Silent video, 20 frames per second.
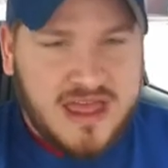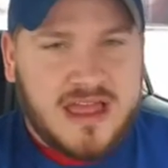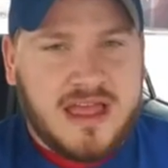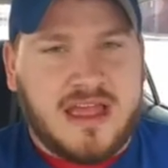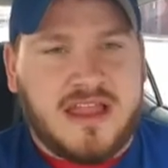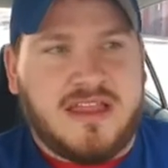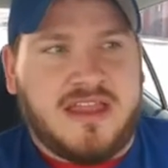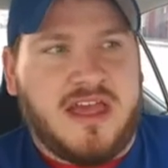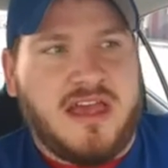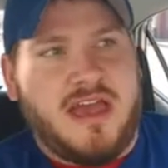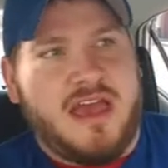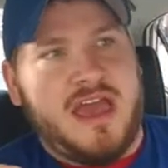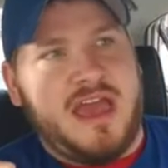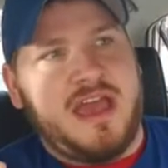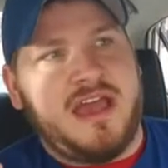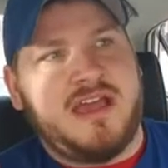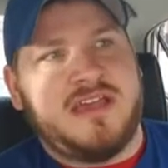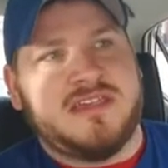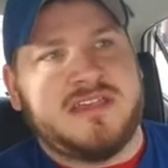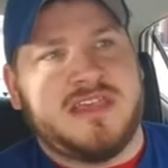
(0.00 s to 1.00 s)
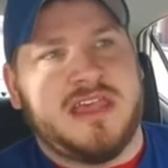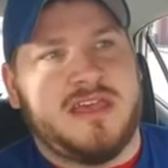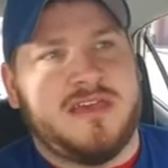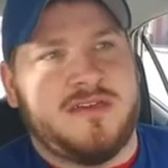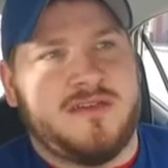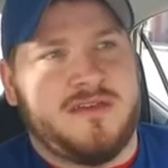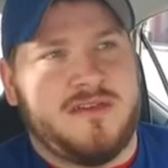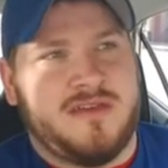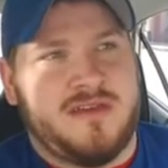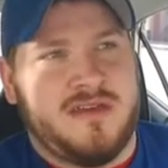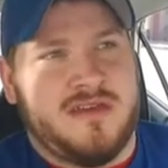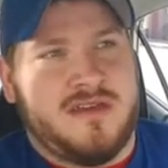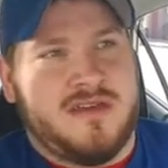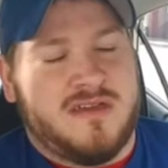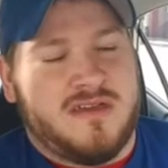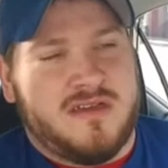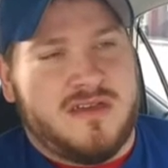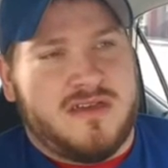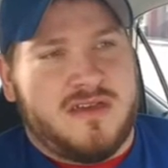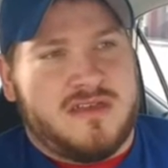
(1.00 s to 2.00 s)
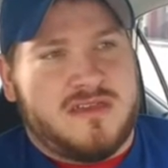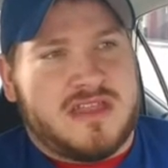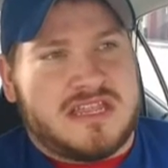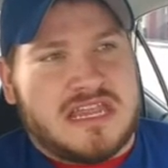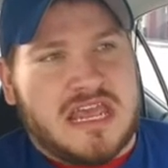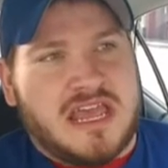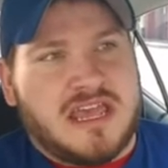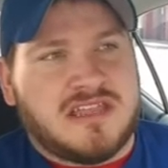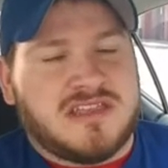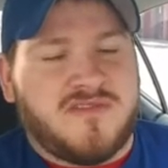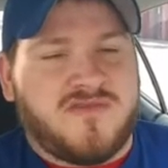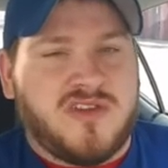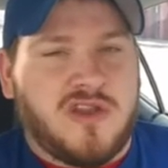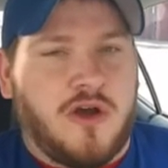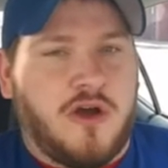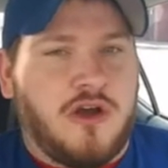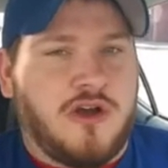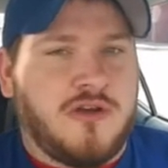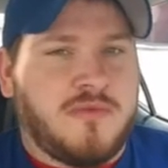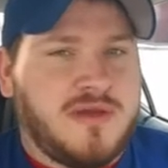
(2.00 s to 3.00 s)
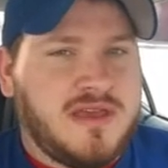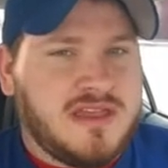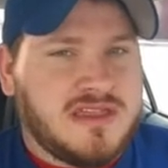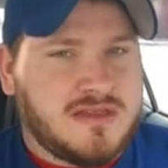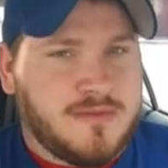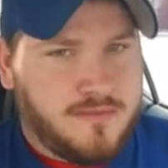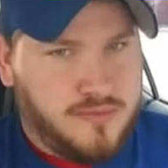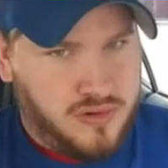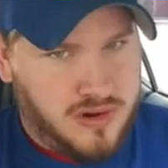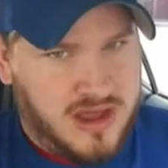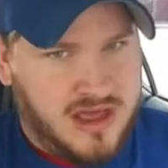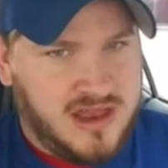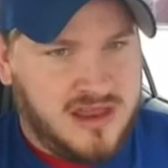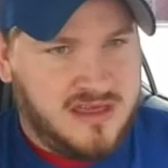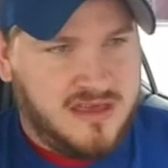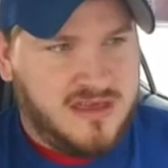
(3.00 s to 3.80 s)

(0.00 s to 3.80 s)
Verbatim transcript: it has the taste of an Arby's bread.